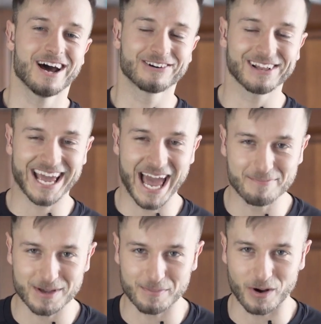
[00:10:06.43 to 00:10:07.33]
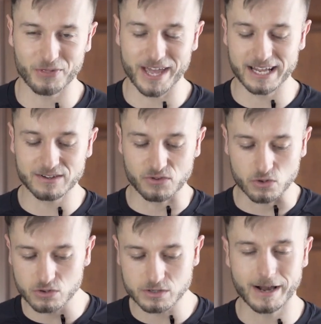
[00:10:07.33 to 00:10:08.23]
really happy about that if
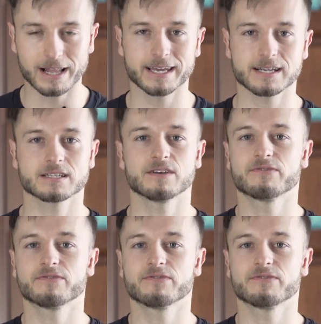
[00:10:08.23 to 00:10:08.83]
you use my links.